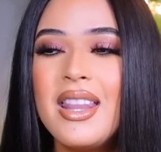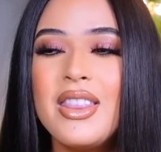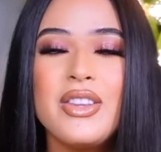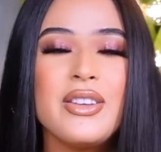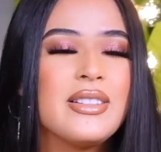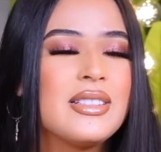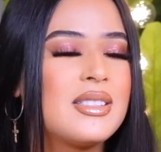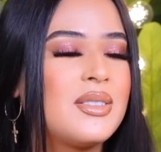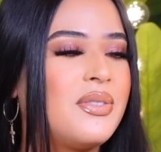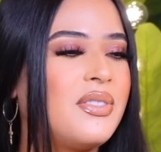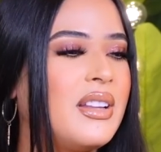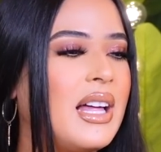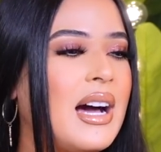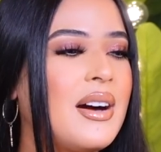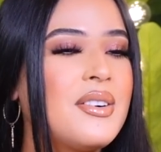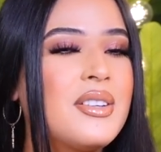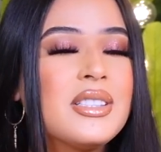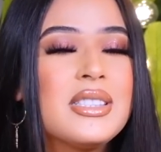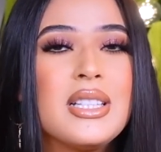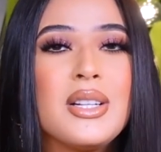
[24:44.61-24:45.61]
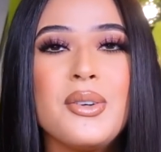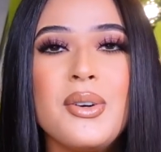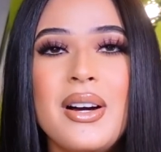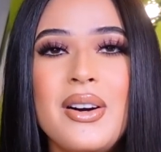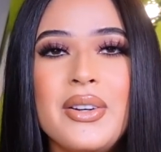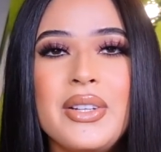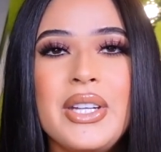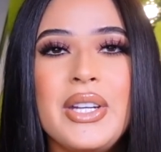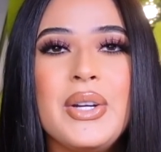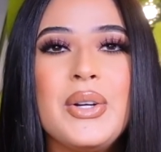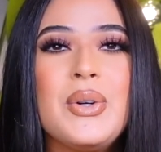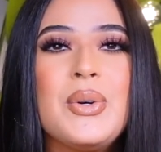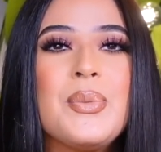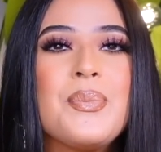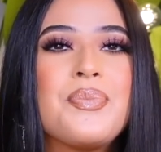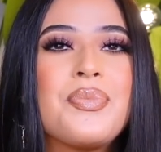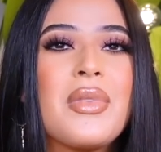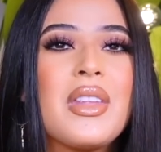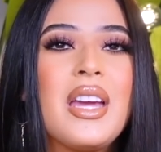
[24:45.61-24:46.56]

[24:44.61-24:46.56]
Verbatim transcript: there's flowers around you,